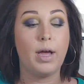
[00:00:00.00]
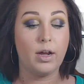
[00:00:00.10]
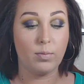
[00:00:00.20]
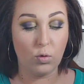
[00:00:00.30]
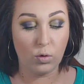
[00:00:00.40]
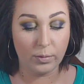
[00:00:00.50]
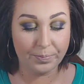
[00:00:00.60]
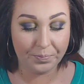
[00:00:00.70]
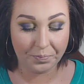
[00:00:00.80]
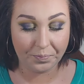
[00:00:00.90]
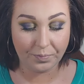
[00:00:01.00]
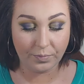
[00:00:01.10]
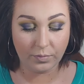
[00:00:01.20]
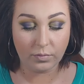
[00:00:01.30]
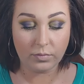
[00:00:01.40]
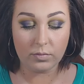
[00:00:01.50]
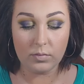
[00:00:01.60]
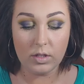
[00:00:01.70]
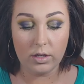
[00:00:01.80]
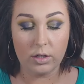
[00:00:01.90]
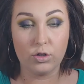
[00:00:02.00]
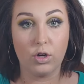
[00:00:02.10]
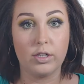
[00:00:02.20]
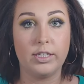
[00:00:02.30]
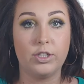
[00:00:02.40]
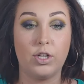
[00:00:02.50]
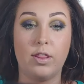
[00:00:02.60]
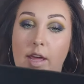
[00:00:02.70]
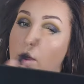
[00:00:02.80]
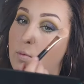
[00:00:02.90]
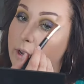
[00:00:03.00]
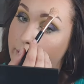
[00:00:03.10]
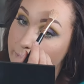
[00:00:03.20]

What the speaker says: back more to draw attention that way.